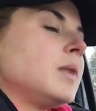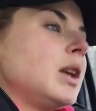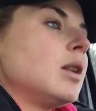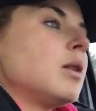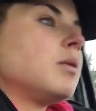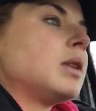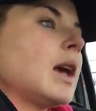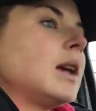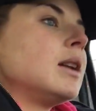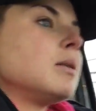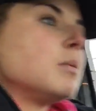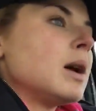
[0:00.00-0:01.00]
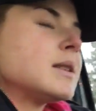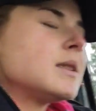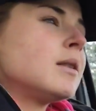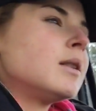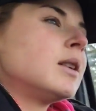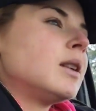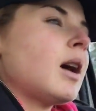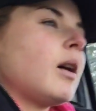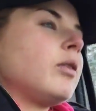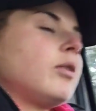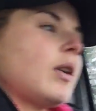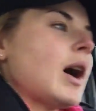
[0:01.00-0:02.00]
you know, gaining muscle and
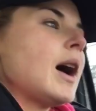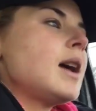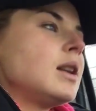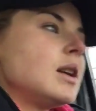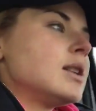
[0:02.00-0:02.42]
not fat.